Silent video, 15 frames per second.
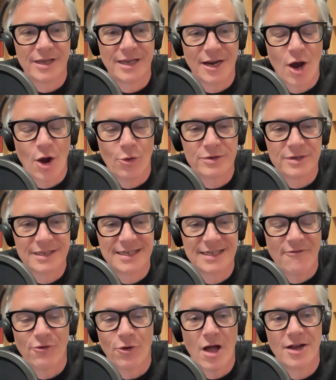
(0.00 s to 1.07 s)
you know,
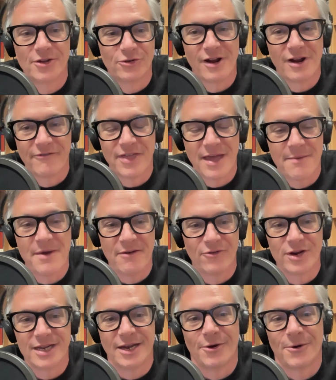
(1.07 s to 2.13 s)
several hundred of them
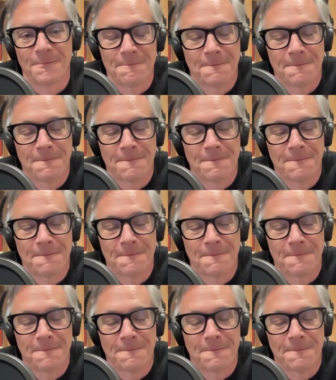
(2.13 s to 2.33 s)
every year.